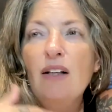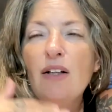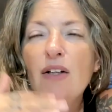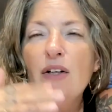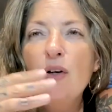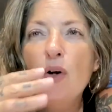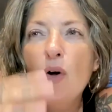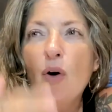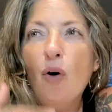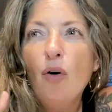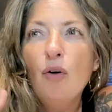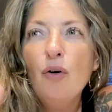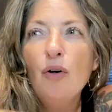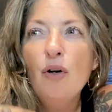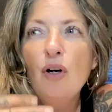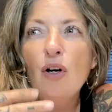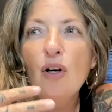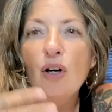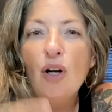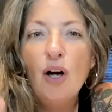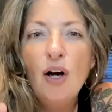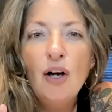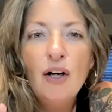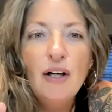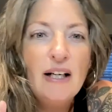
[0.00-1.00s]
not
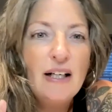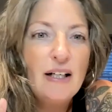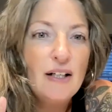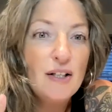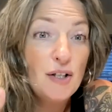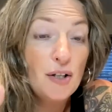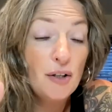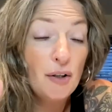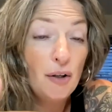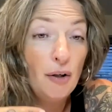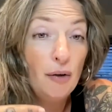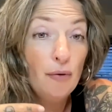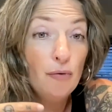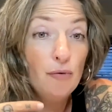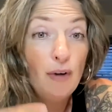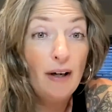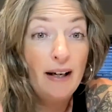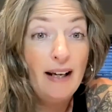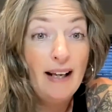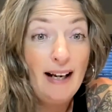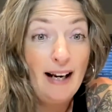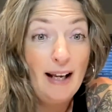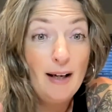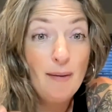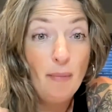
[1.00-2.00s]
learning to
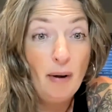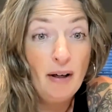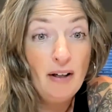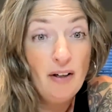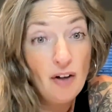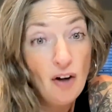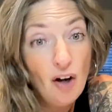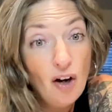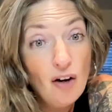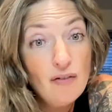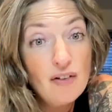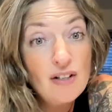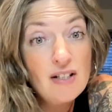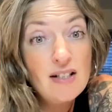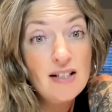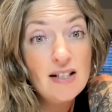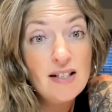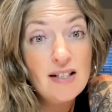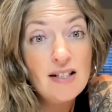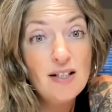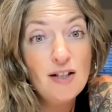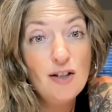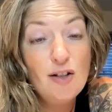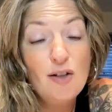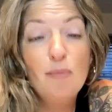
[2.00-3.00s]
regulate my nervous
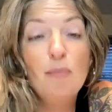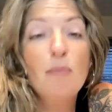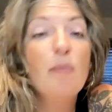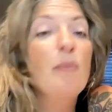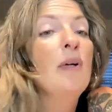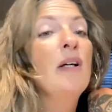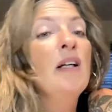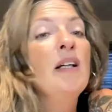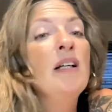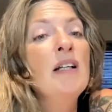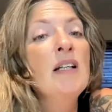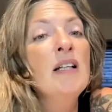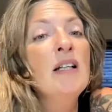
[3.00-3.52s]
system,